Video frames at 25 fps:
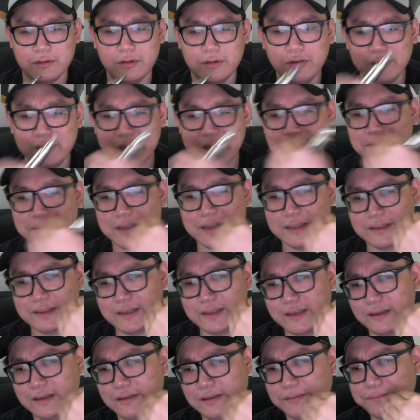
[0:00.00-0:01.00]
Okay, I'm
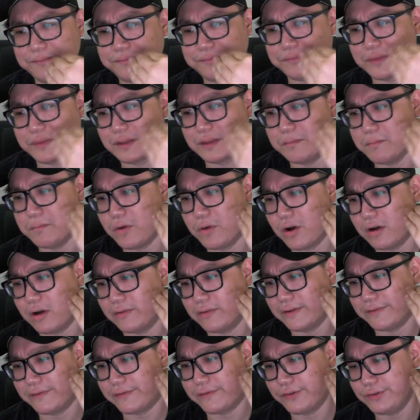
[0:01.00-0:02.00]
getting more
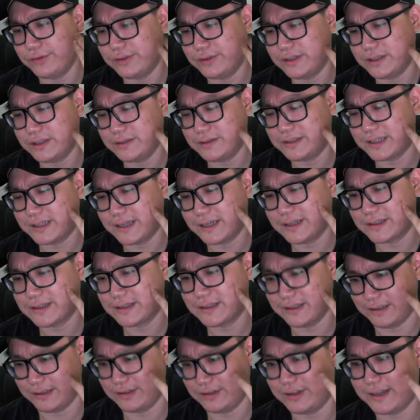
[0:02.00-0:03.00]
of a fruity
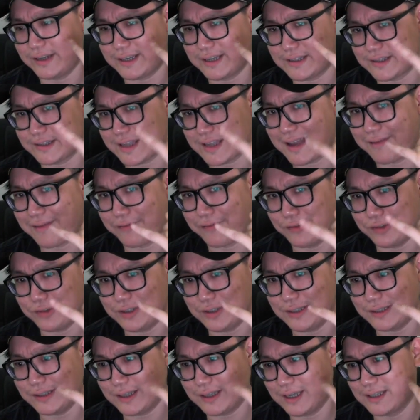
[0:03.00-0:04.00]
taste, you know, that star
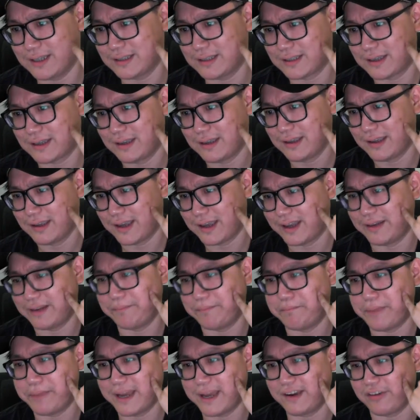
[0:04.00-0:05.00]
fruity taste at
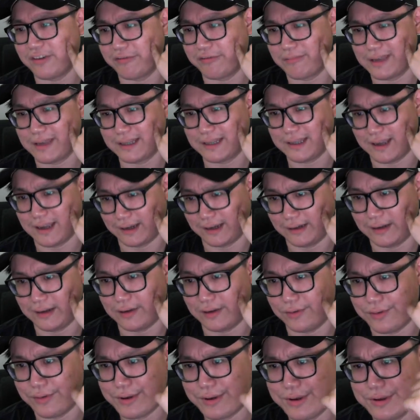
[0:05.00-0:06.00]
the back of my tongue
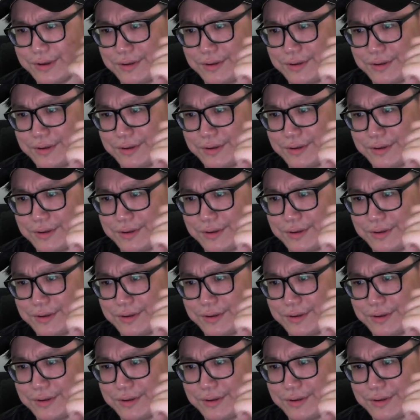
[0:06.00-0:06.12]
now.